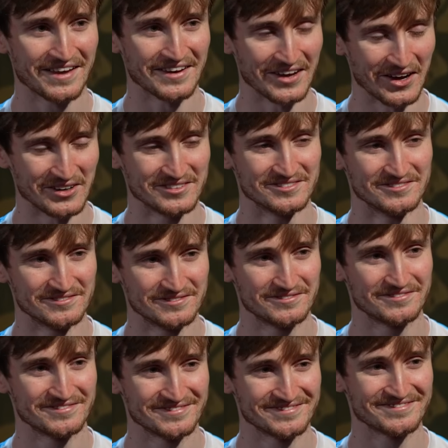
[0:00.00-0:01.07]

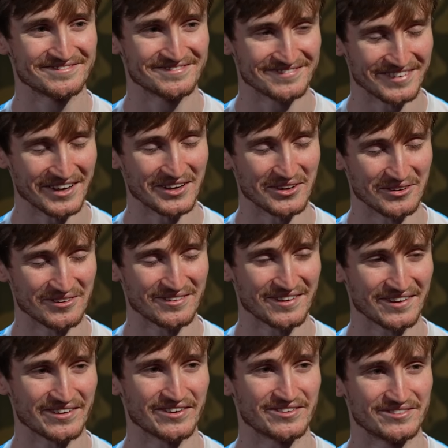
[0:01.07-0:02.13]
Congratulations on that, by the way.
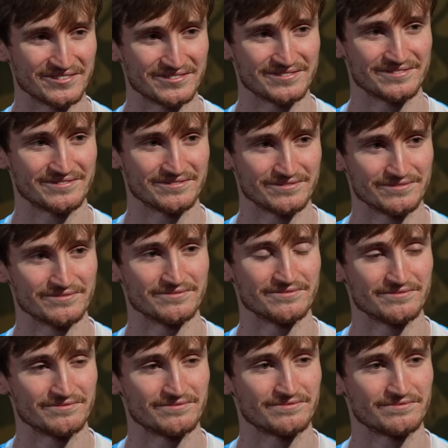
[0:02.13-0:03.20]
So is this sort of
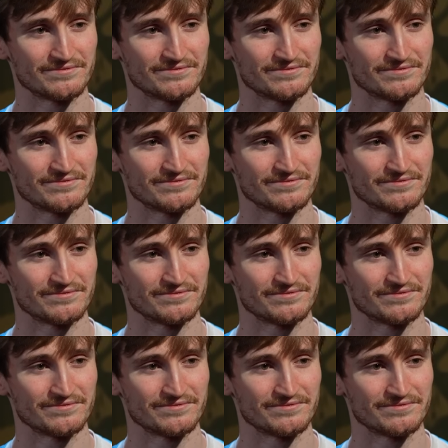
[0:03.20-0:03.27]
like